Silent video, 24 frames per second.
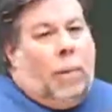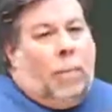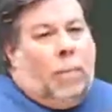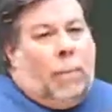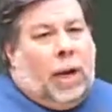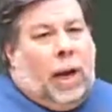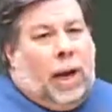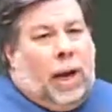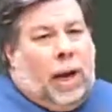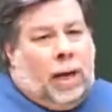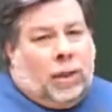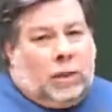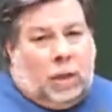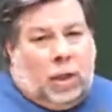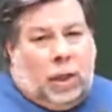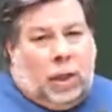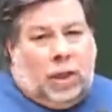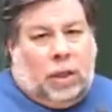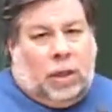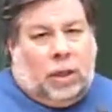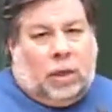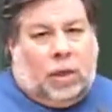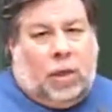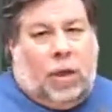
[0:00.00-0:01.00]
But I
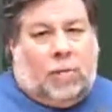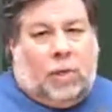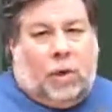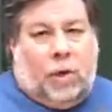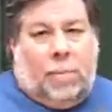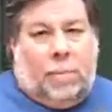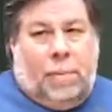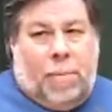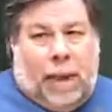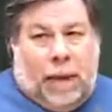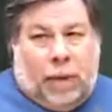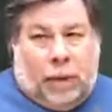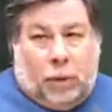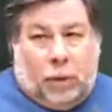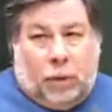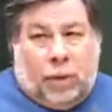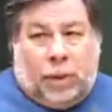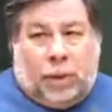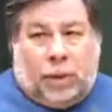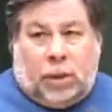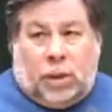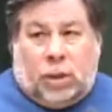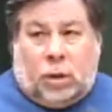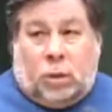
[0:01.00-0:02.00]
accidentally discovered a manual
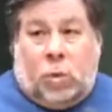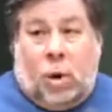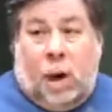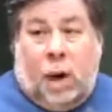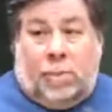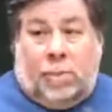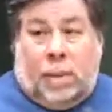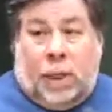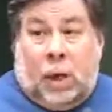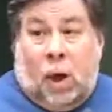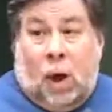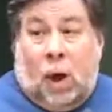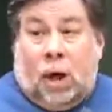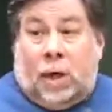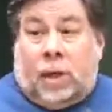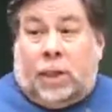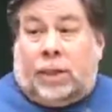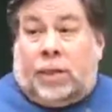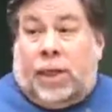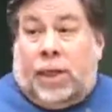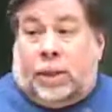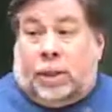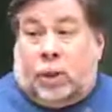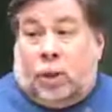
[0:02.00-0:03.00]
that described the
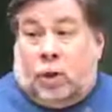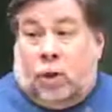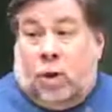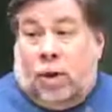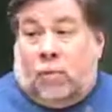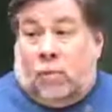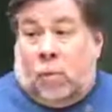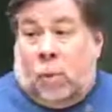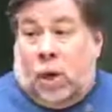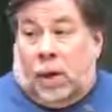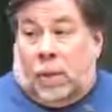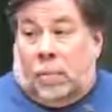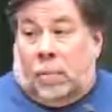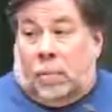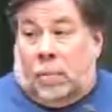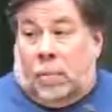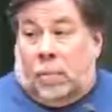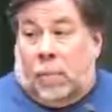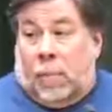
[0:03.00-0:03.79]
architecture of one.